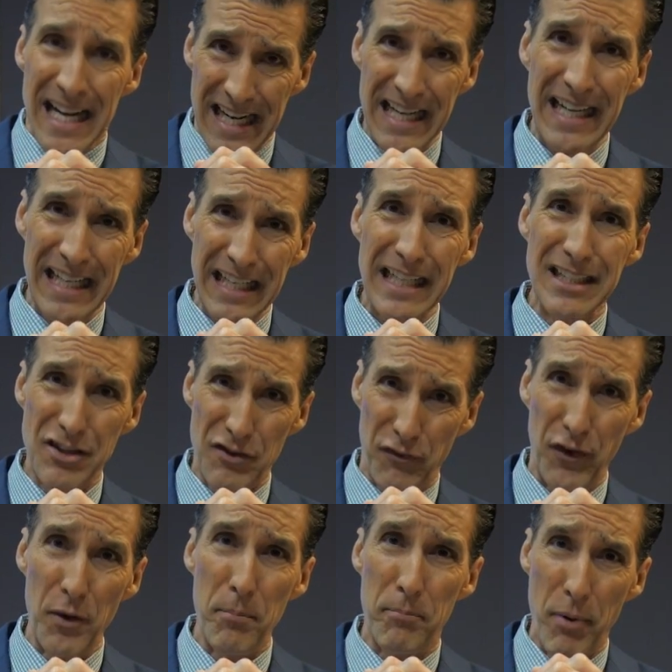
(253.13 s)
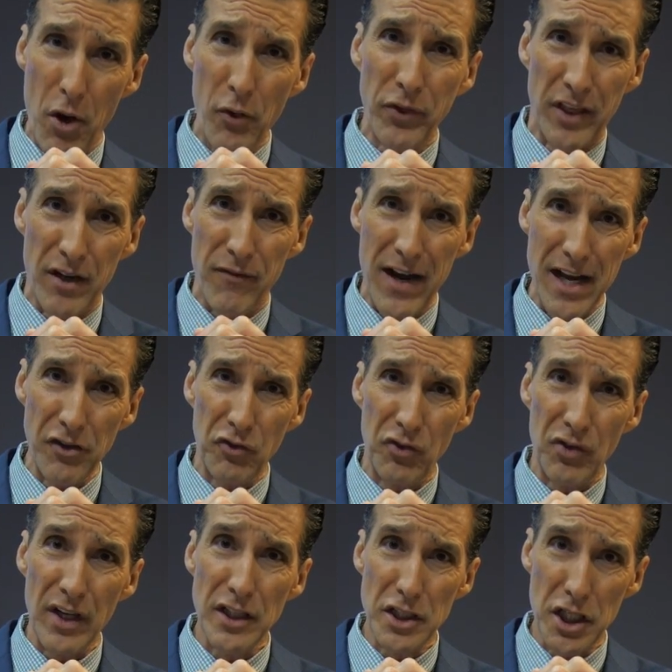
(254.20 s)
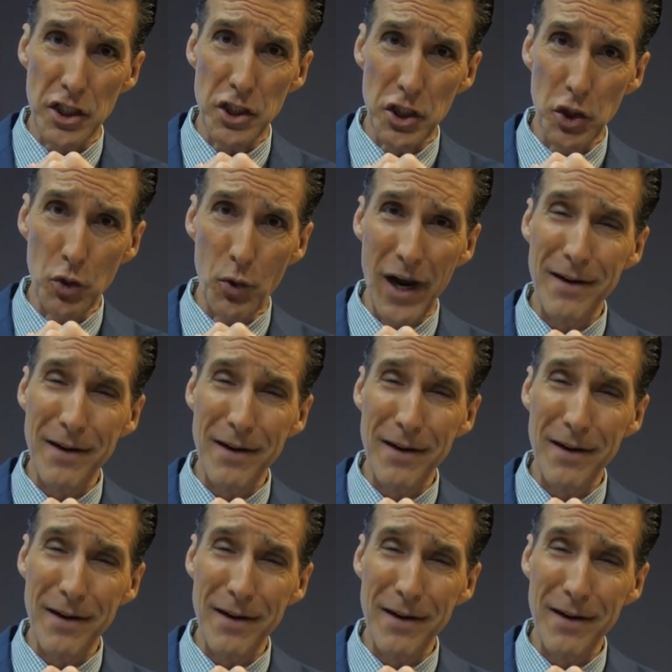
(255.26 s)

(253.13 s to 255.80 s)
uh, it's for both of us to do.